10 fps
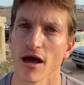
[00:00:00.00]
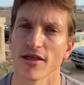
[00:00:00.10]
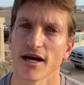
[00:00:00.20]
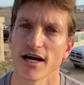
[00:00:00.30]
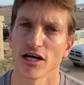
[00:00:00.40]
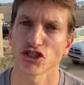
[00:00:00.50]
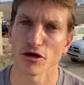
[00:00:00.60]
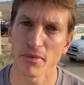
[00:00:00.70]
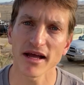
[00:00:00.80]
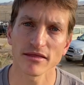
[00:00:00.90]
the
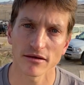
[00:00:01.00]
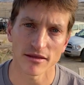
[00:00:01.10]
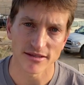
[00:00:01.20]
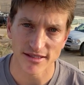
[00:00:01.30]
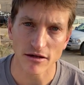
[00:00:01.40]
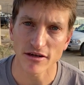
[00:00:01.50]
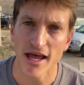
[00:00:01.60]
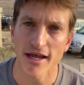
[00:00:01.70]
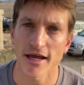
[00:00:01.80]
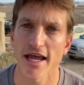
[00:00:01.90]
Shabbat,
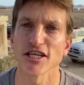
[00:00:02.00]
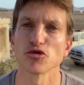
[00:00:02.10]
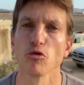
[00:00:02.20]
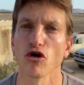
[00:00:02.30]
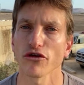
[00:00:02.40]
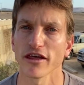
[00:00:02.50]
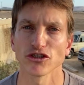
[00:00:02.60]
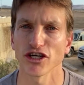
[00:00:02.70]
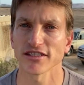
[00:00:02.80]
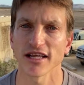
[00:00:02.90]
Saturday, is more than
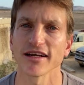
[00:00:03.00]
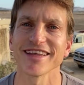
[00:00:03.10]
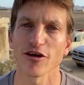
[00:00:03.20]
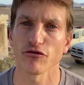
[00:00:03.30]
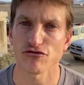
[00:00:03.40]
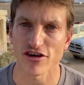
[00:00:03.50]
just a day of